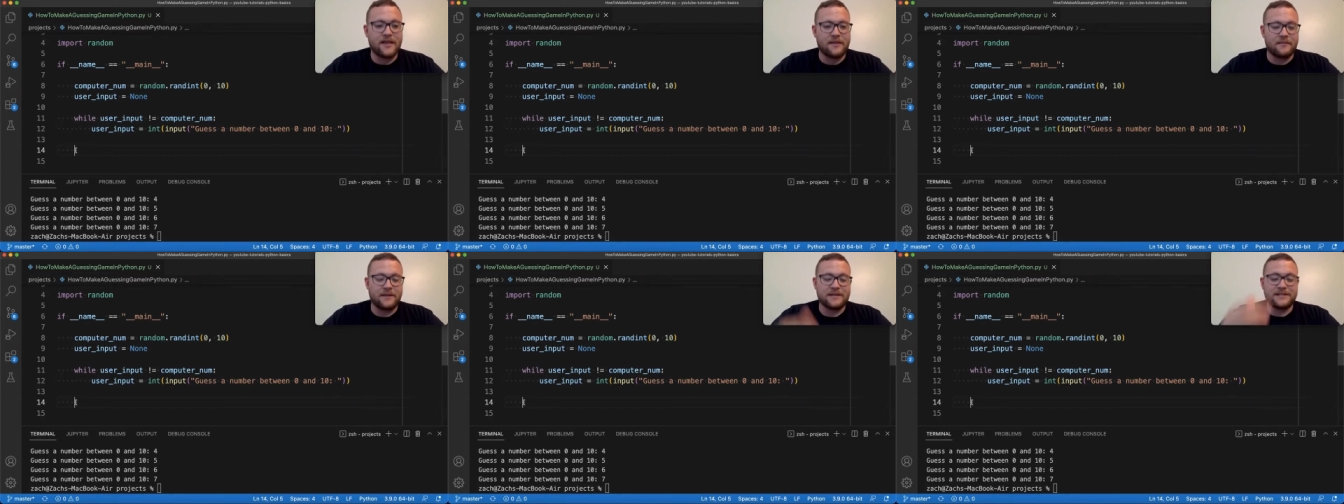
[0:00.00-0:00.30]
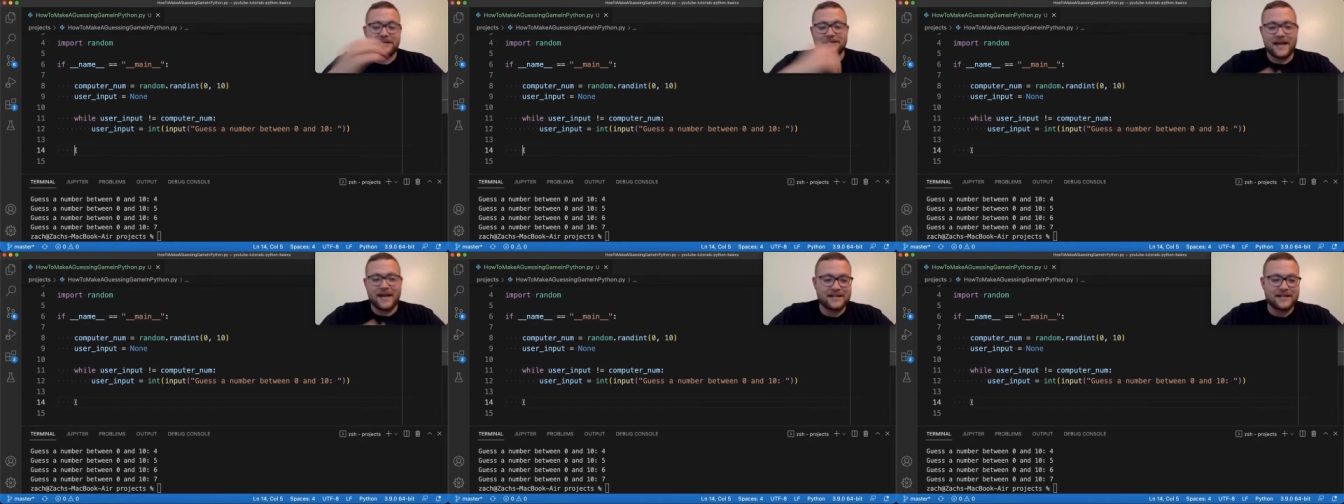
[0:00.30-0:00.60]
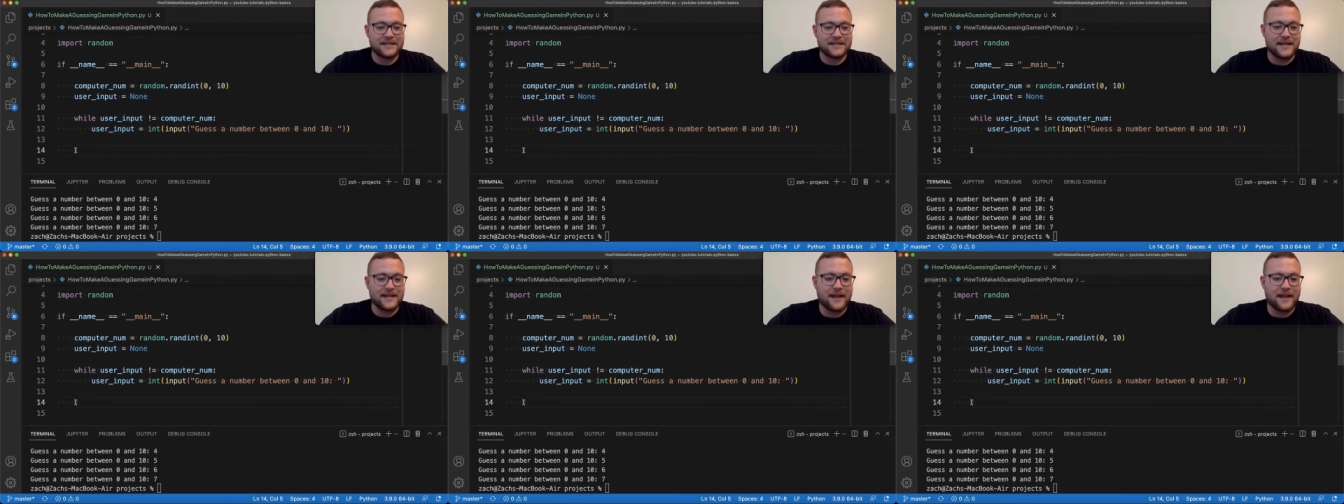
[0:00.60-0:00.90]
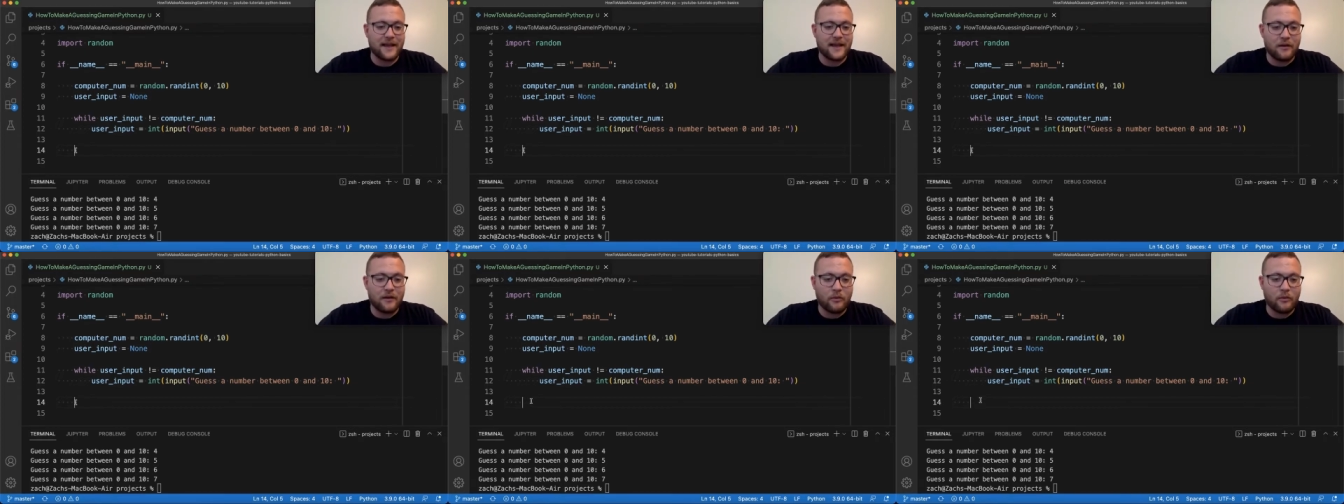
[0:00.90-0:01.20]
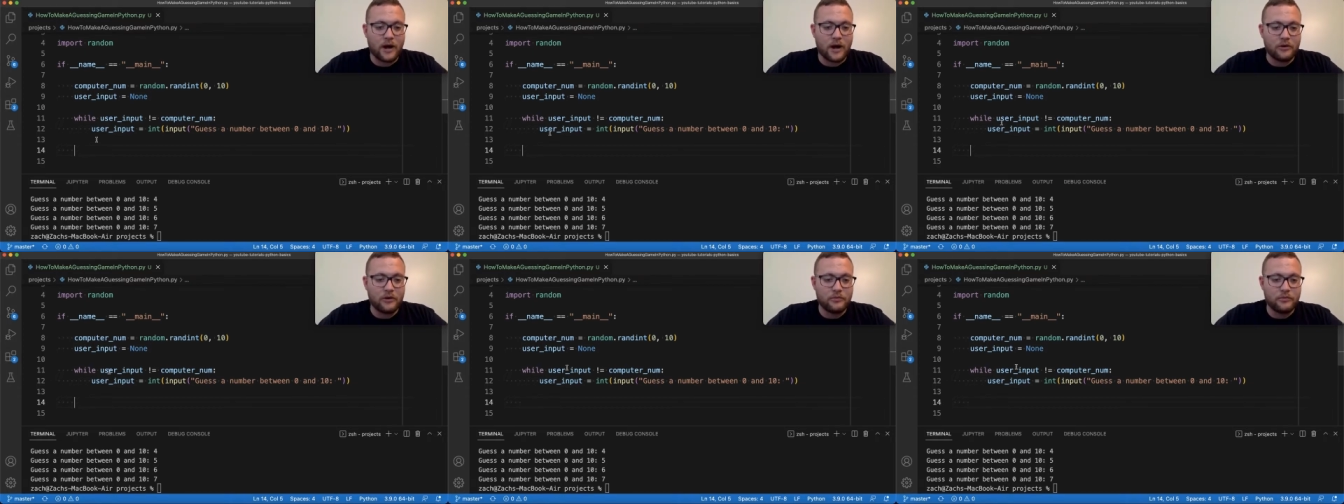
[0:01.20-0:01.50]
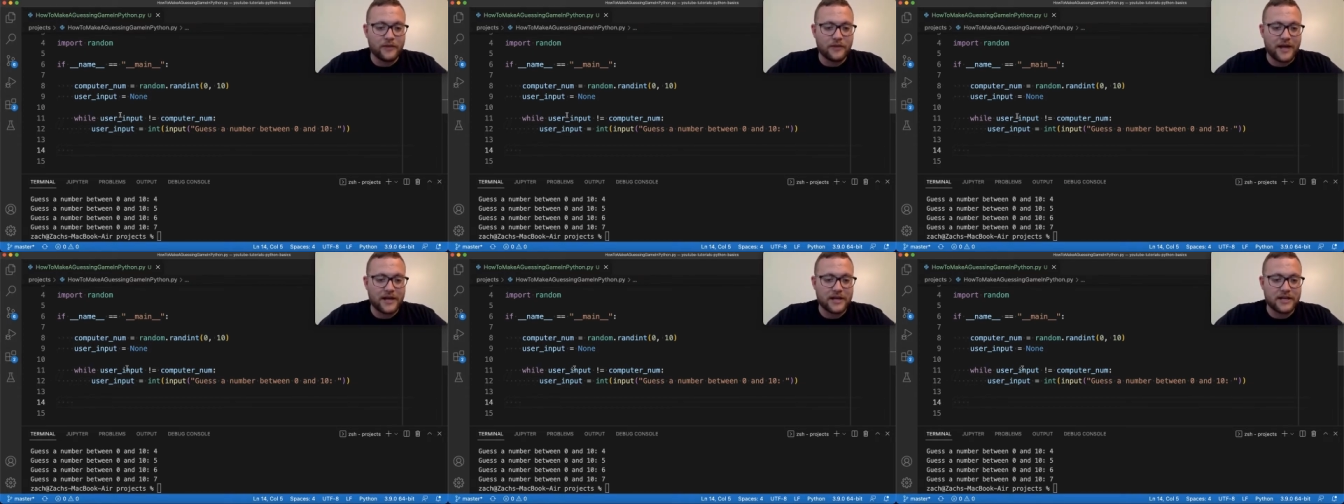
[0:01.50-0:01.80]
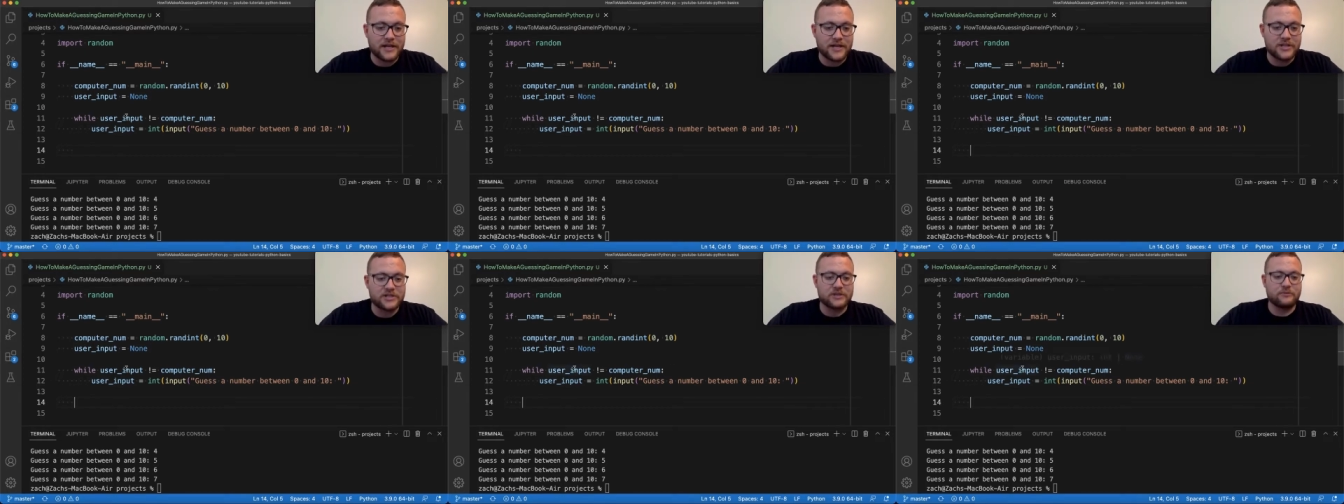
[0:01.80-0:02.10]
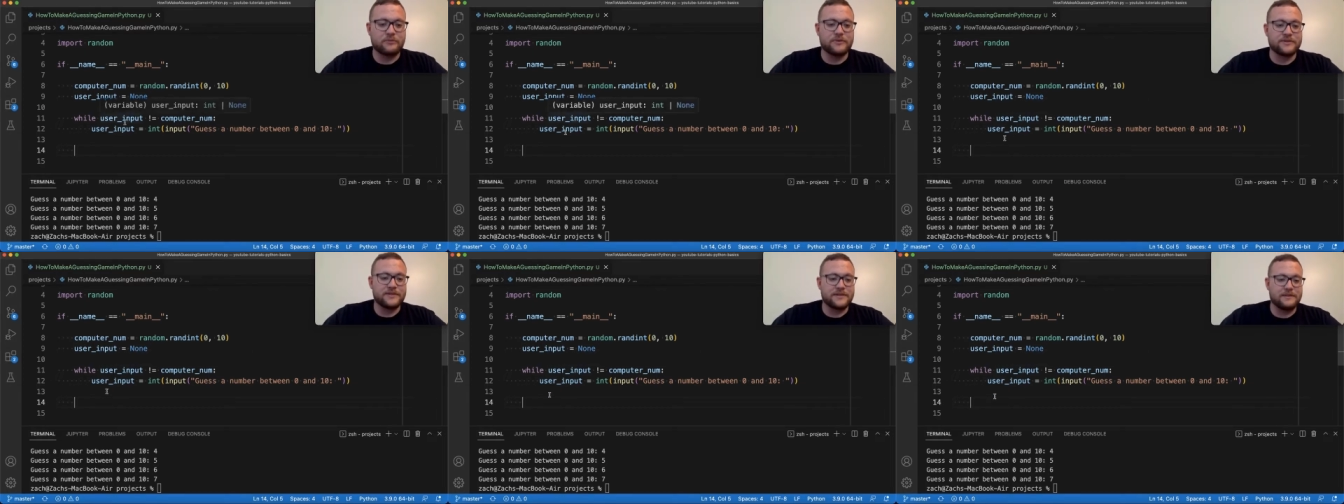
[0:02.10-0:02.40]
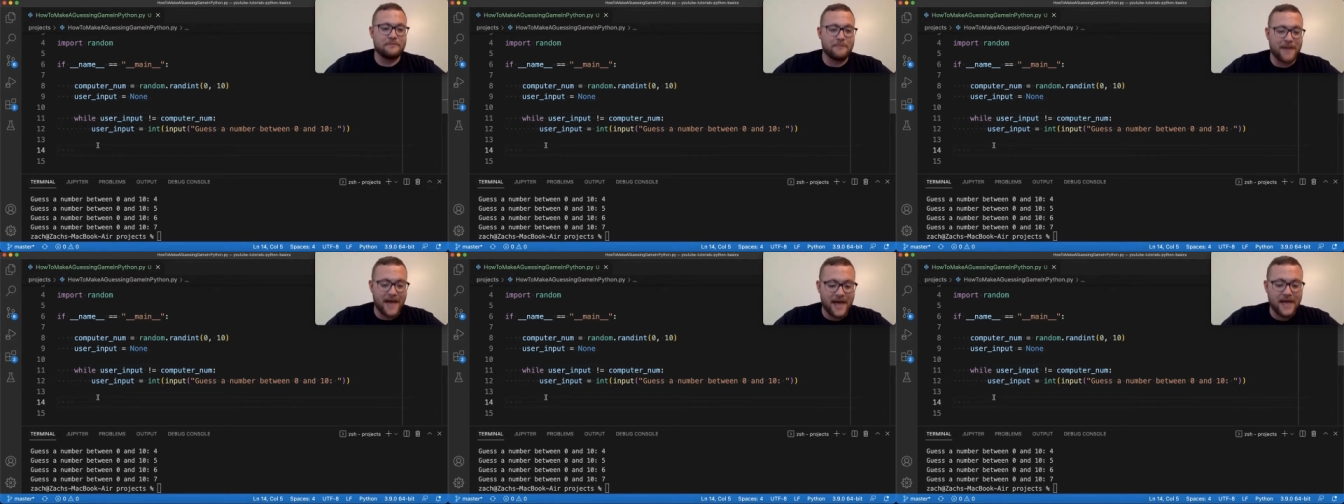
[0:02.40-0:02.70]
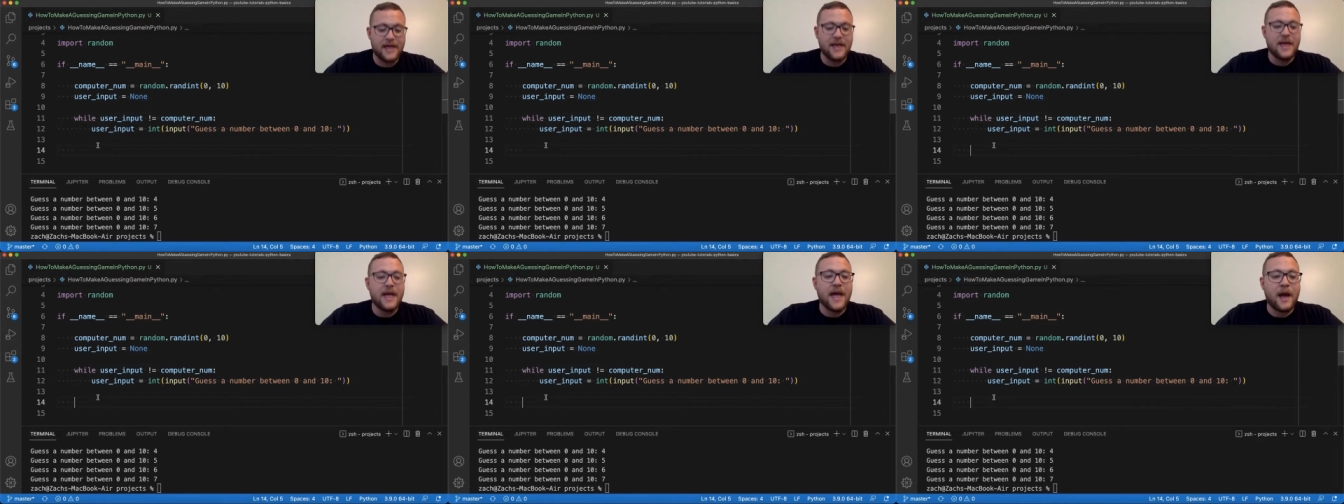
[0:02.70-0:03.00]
that means it's exited out of that while loop or that condition was met,